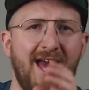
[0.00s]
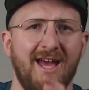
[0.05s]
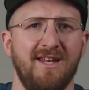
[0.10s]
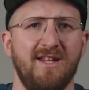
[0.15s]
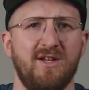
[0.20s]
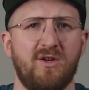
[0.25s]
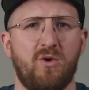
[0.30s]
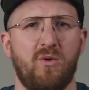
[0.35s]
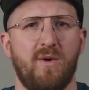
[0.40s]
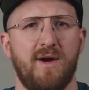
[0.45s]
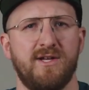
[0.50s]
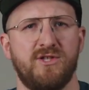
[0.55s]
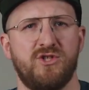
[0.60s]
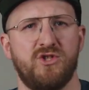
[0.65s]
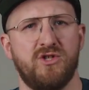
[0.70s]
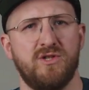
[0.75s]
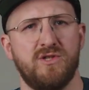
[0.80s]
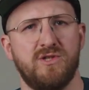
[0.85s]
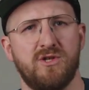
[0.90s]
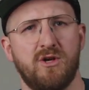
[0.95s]
any
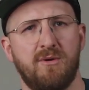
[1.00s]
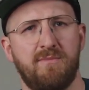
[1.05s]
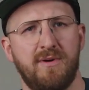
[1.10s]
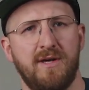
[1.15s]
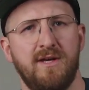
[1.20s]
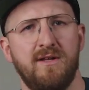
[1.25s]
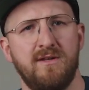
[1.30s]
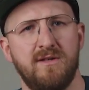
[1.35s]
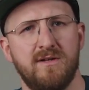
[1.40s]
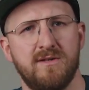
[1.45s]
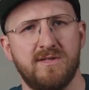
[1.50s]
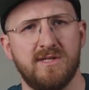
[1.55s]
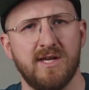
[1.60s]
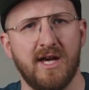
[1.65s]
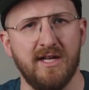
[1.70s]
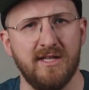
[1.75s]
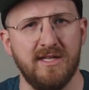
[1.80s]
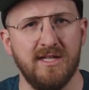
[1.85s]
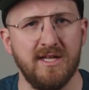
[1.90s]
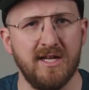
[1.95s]
questions, opinions,
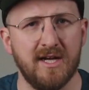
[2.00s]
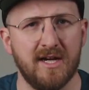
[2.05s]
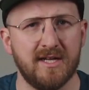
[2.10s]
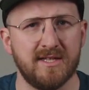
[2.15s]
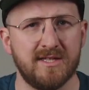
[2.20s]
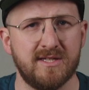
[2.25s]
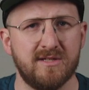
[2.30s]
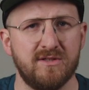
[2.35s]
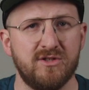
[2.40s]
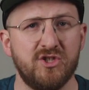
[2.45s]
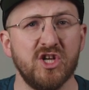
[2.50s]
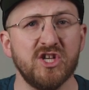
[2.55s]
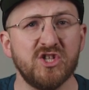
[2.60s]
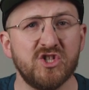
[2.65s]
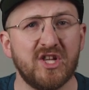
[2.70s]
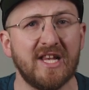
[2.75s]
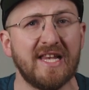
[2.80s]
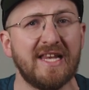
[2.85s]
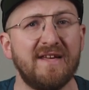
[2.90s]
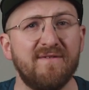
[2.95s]
ideas,
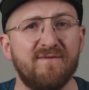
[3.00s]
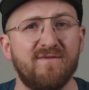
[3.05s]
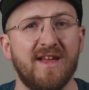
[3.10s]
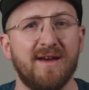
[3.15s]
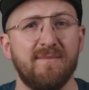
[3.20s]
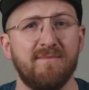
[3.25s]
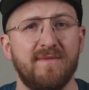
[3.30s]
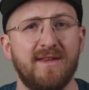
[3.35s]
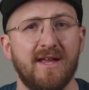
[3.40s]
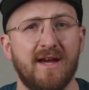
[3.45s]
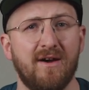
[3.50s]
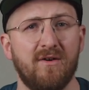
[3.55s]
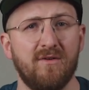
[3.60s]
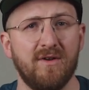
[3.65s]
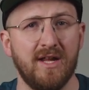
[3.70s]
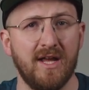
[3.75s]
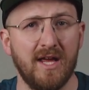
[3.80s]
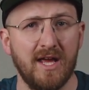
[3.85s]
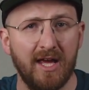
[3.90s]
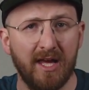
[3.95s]
just leave them down
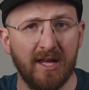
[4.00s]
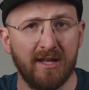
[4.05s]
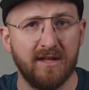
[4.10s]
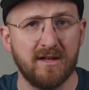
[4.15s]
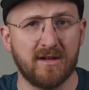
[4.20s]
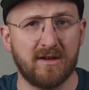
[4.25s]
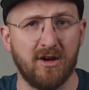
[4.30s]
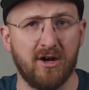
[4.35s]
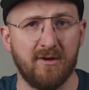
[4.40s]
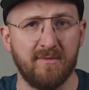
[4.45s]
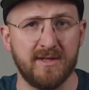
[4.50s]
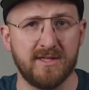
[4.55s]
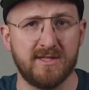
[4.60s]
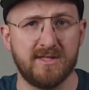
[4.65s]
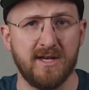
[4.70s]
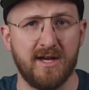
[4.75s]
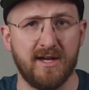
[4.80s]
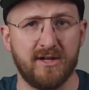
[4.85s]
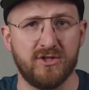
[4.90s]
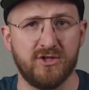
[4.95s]
in the comment
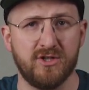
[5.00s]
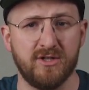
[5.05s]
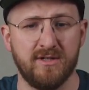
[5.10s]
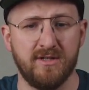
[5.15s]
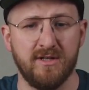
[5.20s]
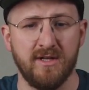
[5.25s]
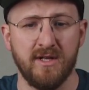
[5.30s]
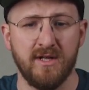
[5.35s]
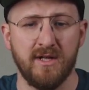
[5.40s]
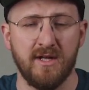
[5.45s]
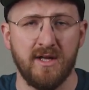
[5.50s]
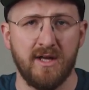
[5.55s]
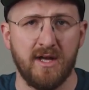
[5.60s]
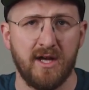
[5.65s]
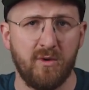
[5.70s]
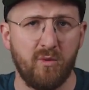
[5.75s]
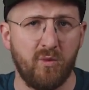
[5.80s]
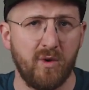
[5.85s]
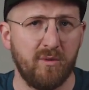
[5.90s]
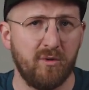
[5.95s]
section
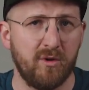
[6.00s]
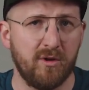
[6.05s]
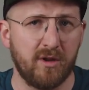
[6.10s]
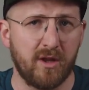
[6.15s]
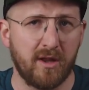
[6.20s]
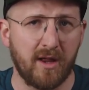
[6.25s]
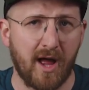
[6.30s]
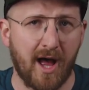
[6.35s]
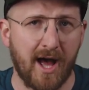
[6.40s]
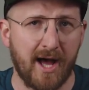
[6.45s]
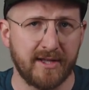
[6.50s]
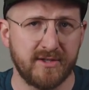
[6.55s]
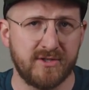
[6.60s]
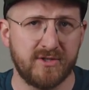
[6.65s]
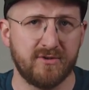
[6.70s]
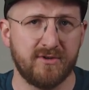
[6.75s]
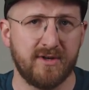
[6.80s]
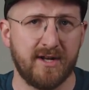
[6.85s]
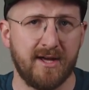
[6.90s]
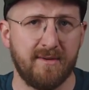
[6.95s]
and we will
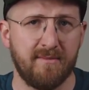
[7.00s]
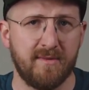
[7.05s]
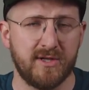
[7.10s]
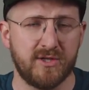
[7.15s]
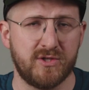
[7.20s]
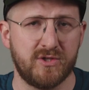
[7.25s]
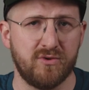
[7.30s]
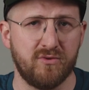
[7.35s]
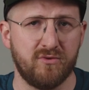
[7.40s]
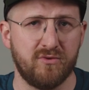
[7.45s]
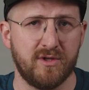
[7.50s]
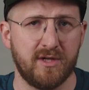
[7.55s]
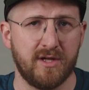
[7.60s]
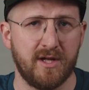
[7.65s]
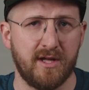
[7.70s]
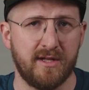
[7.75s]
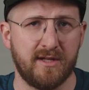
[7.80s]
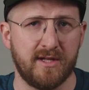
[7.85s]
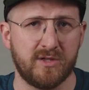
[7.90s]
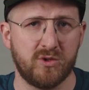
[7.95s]
answer them as soon
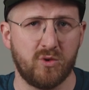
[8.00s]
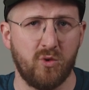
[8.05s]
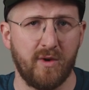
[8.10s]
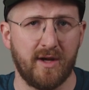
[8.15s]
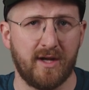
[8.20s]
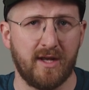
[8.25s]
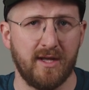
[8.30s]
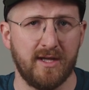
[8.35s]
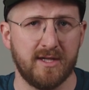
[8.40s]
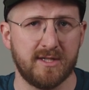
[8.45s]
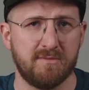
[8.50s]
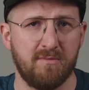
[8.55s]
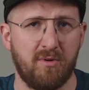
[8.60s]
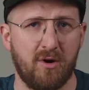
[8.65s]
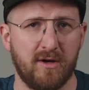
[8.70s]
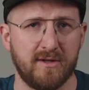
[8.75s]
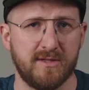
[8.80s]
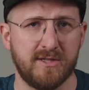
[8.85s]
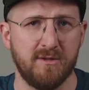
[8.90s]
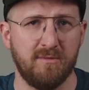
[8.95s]
and as quickly as
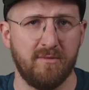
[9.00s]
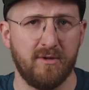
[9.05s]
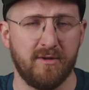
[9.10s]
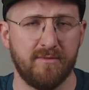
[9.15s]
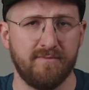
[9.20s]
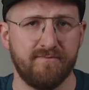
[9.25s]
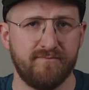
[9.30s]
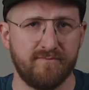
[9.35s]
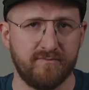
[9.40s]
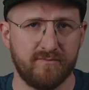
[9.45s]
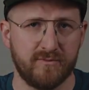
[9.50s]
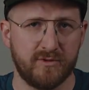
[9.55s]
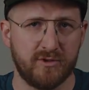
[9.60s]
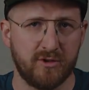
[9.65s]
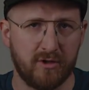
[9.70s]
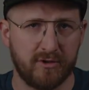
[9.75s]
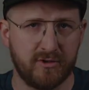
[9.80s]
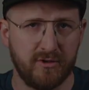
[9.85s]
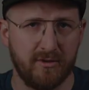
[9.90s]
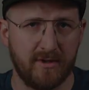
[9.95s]
possible.
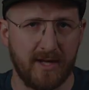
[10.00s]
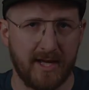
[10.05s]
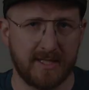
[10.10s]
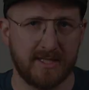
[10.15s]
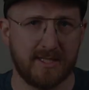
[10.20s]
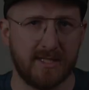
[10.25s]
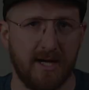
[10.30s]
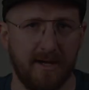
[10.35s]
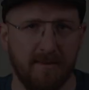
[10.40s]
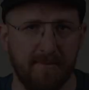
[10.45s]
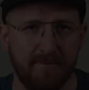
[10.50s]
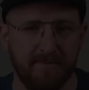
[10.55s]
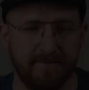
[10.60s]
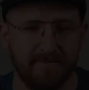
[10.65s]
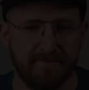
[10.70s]
Talk to you next time.